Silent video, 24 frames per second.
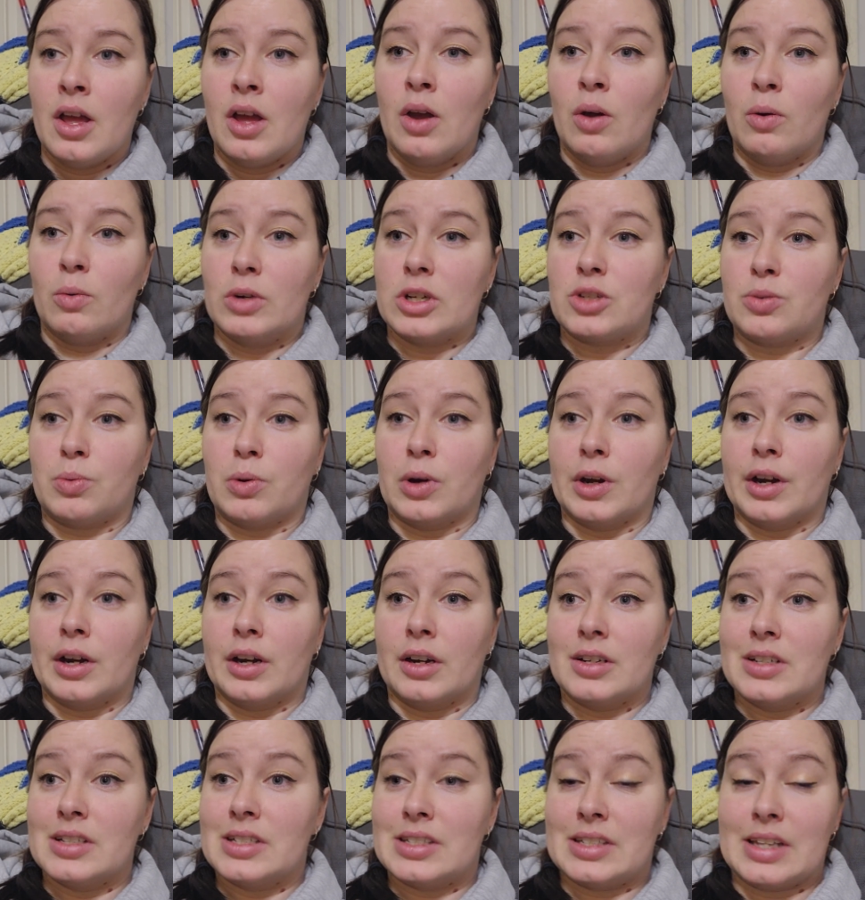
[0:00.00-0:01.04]
which
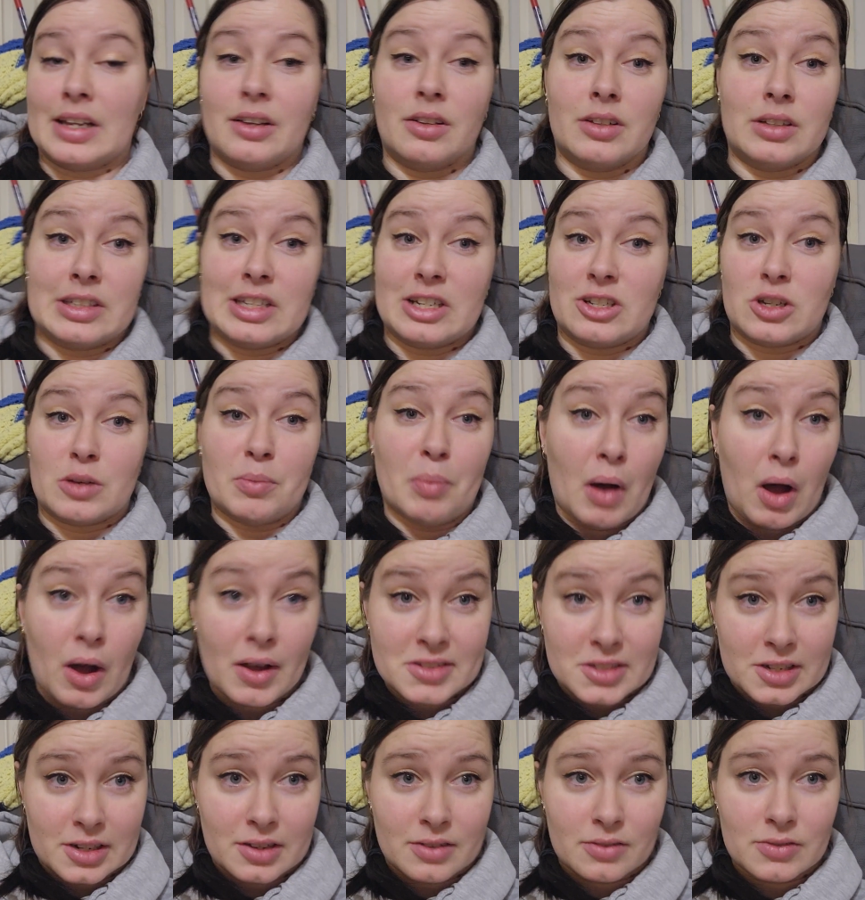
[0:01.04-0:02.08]
were single digit
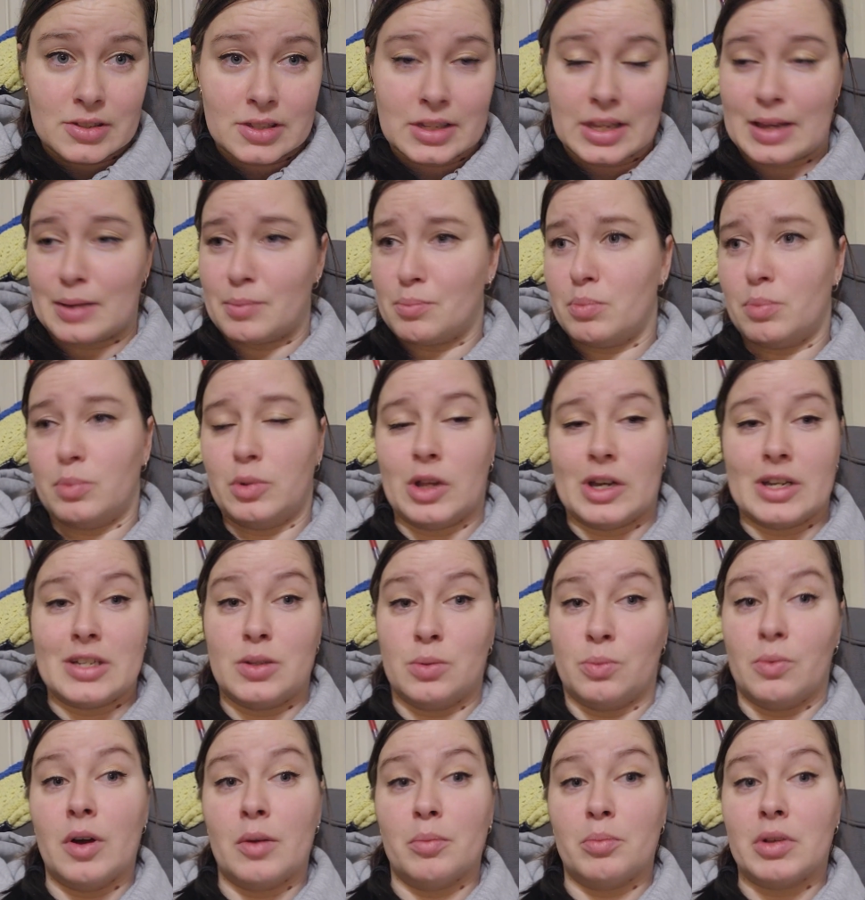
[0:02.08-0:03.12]
positives, like
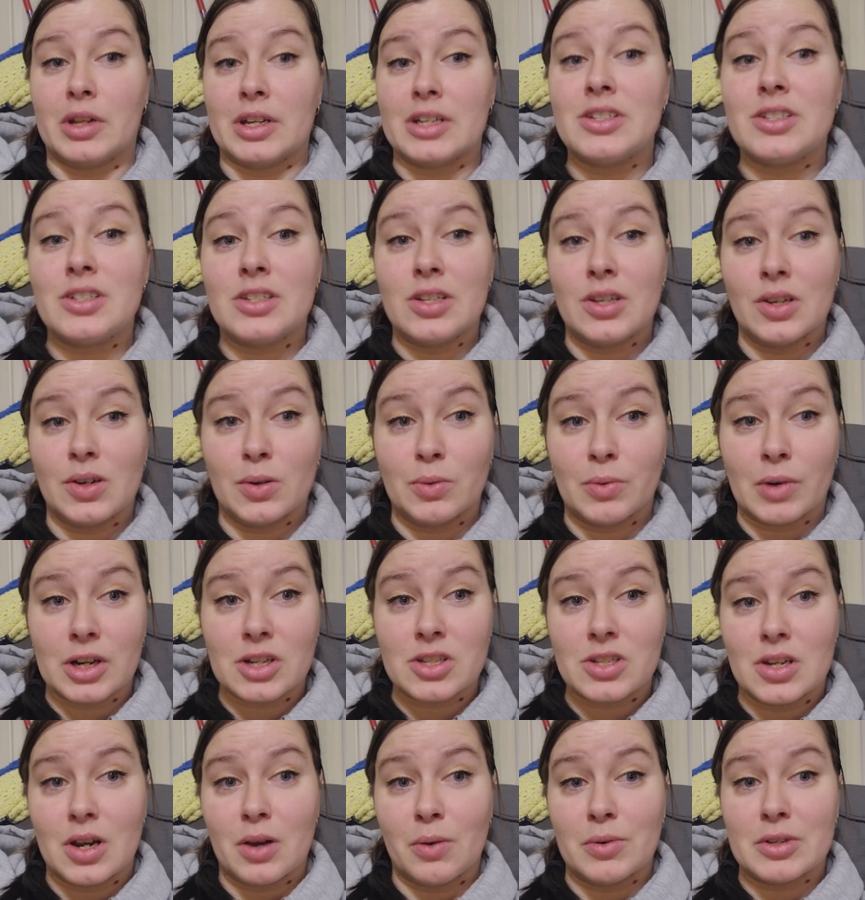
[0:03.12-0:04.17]
plus one, plus two, where
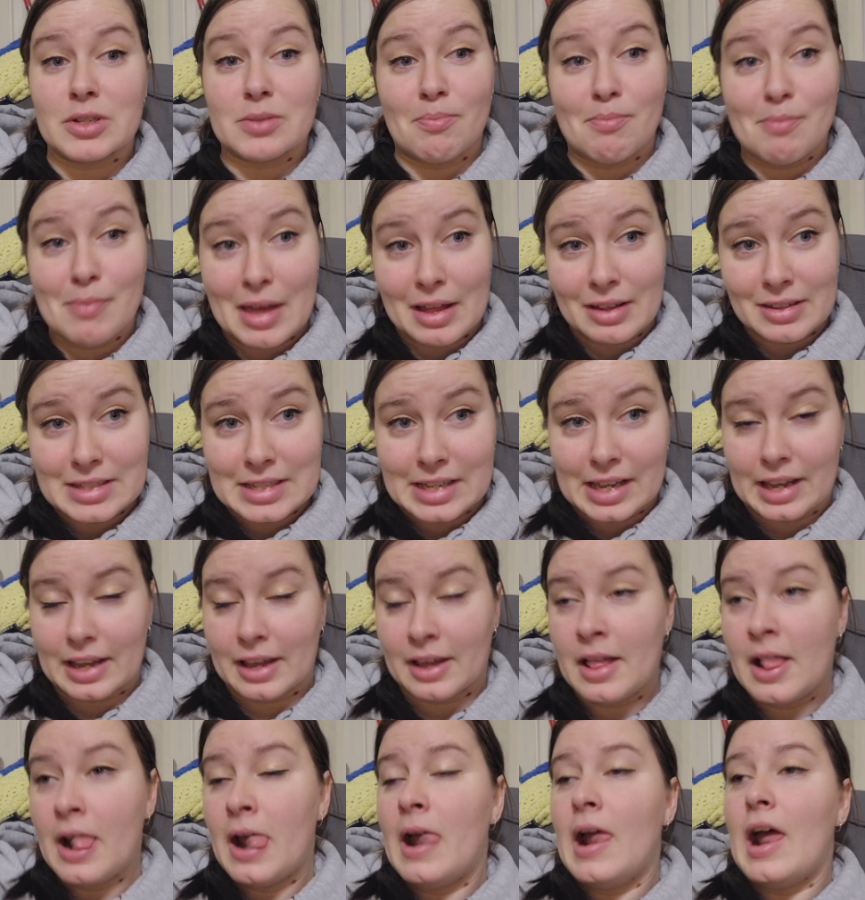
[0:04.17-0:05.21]
snow was
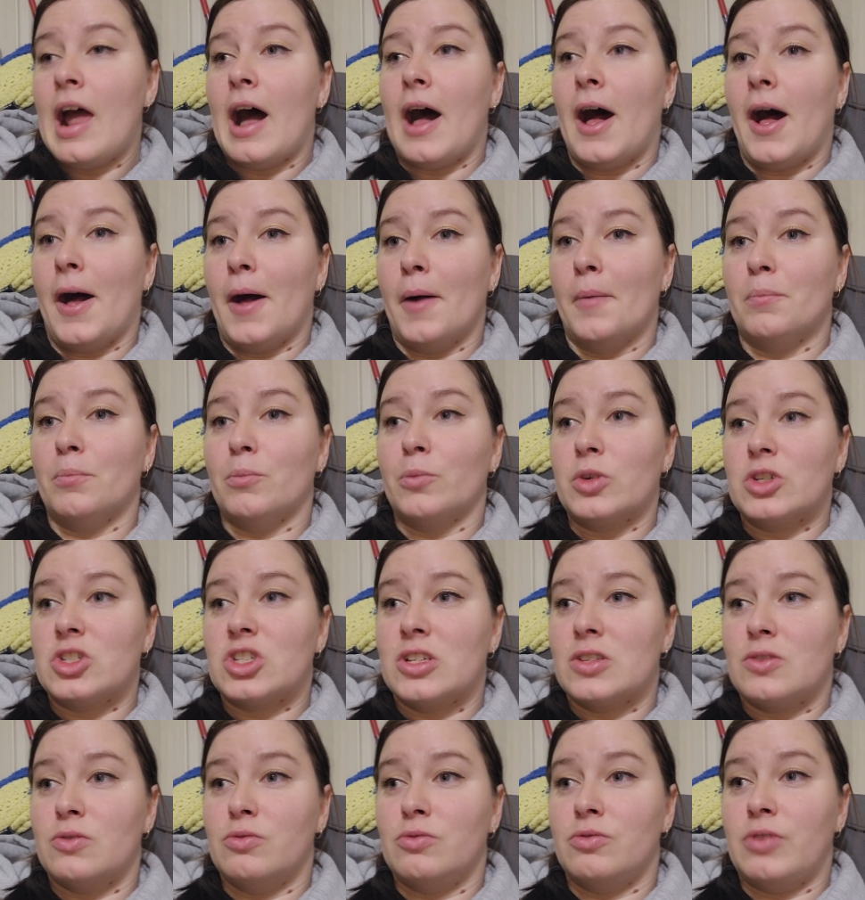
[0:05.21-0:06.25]
melting, um, which
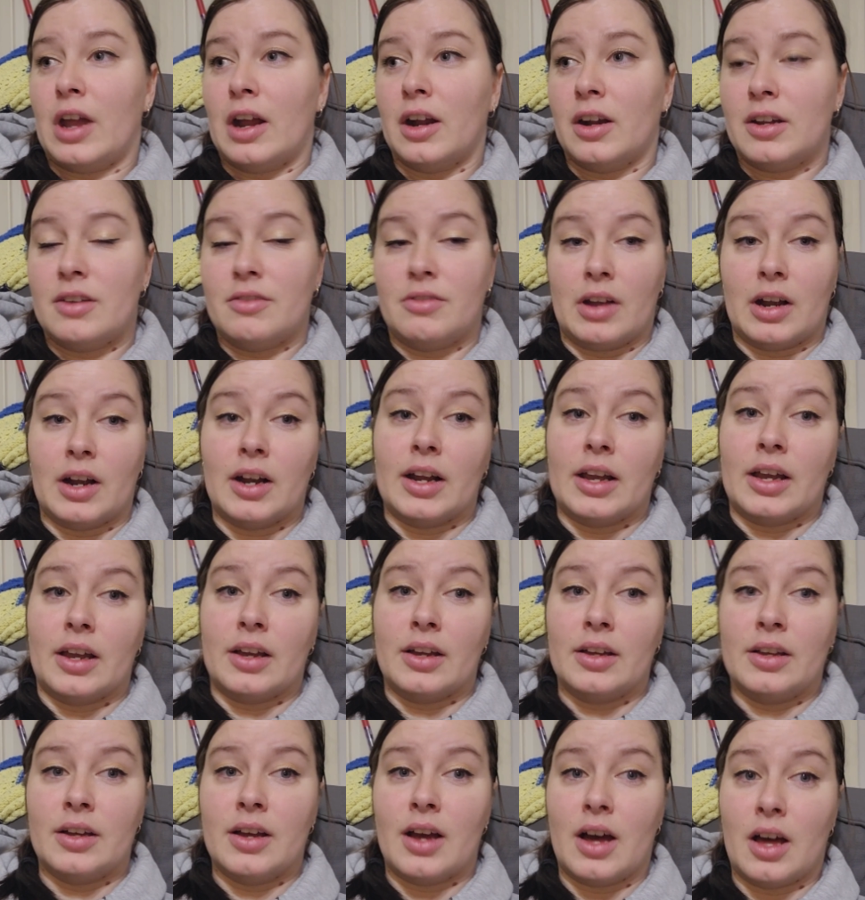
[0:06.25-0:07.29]
is very,
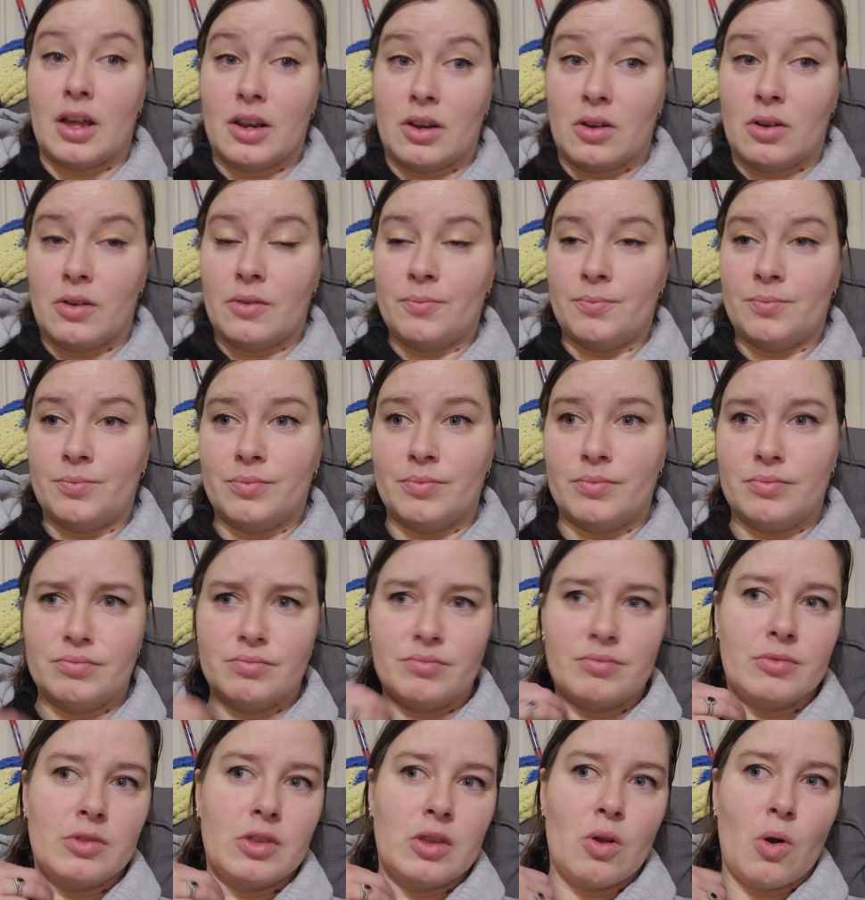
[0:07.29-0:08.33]
very un
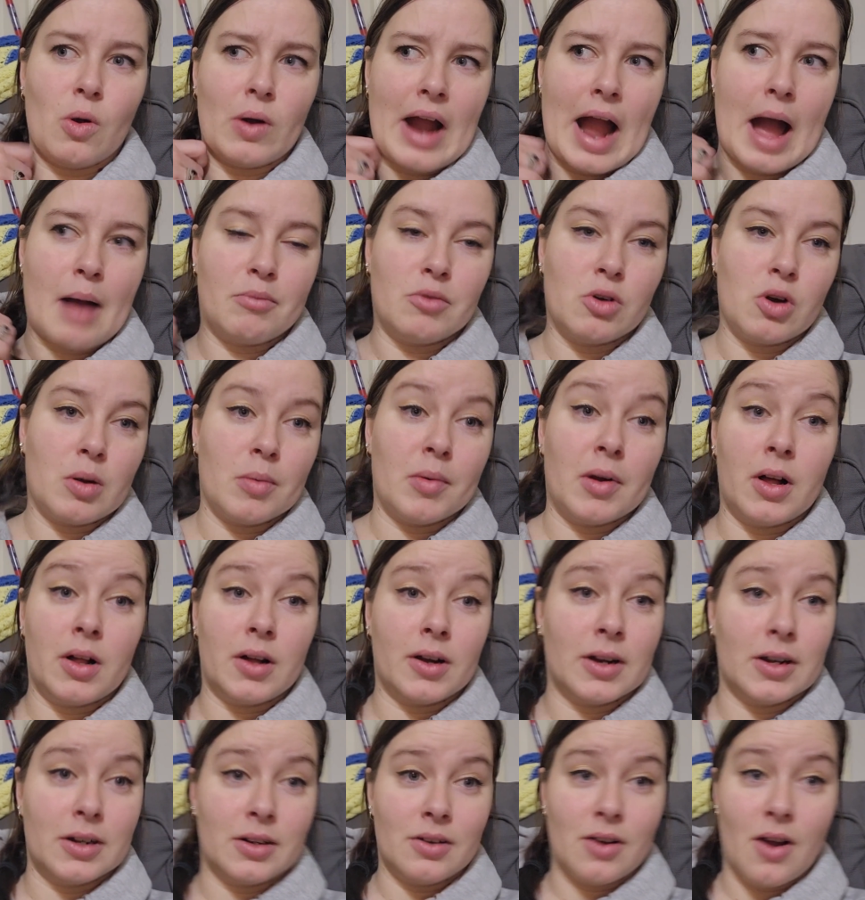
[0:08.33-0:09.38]
or abnormal
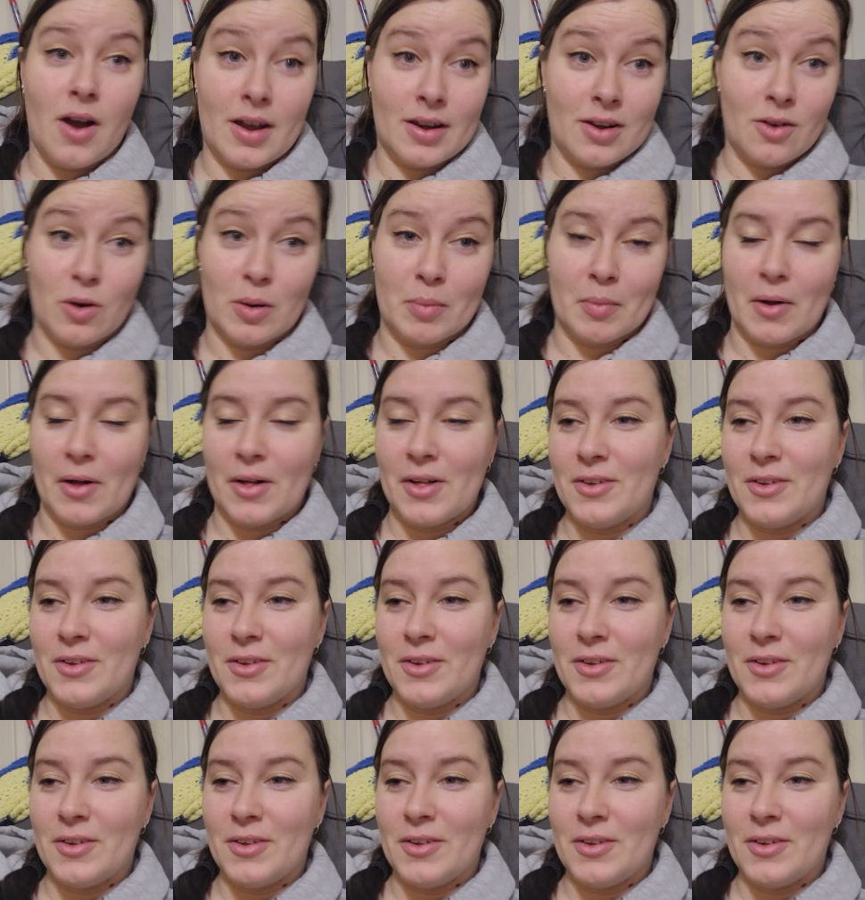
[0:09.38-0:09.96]
or not normal